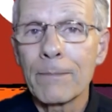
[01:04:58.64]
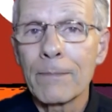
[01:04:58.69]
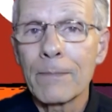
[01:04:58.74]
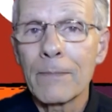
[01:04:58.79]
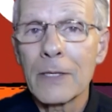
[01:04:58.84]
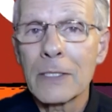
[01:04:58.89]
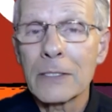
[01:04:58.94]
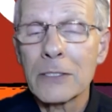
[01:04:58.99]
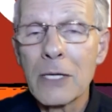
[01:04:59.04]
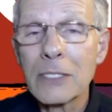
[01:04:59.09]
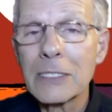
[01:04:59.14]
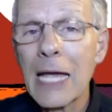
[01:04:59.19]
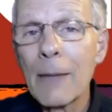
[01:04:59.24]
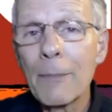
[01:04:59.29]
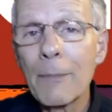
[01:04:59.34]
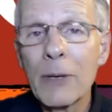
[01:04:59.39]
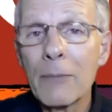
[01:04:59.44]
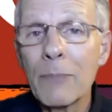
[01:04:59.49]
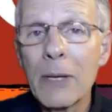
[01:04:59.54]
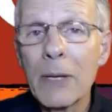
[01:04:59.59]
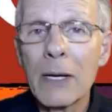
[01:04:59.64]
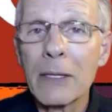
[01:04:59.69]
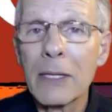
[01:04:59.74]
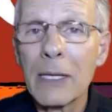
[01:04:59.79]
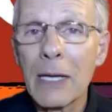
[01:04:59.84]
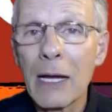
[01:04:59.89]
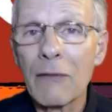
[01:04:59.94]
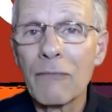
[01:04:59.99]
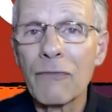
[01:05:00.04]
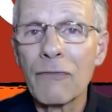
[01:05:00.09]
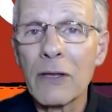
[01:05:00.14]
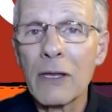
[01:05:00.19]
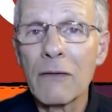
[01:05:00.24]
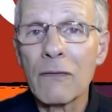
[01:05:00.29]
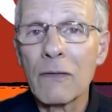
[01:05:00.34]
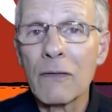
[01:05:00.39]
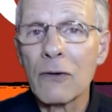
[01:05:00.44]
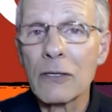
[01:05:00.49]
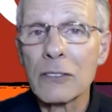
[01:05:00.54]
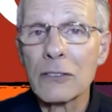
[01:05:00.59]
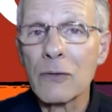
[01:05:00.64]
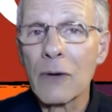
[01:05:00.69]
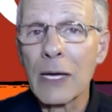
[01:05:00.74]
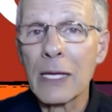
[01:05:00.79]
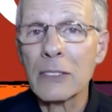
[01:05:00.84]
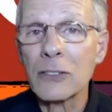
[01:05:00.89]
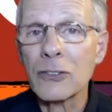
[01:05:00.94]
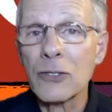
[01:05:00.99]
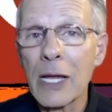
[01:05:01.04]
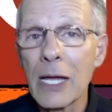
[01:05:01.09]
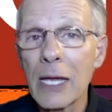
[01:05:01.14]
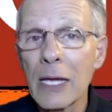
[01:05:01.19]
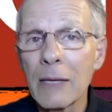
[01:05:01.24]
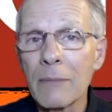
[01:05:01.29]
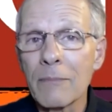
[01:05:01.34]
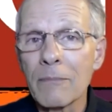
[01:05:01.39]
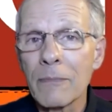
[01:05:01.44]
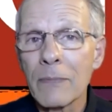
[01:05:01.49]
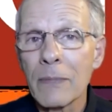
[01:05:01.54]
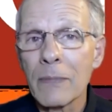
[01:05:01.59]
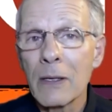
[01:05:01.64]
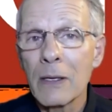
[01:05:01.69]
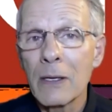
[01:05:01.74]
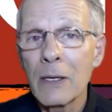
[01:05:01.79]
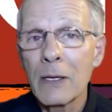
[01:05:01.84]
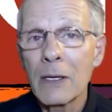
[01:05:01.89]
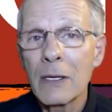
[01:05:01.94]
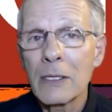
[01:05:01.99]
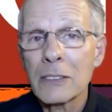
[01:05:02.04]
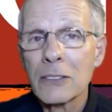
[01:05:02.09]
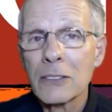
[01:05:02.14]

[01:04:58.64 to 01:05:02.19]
so I was happy to be on the outfit even though I was riding drag. So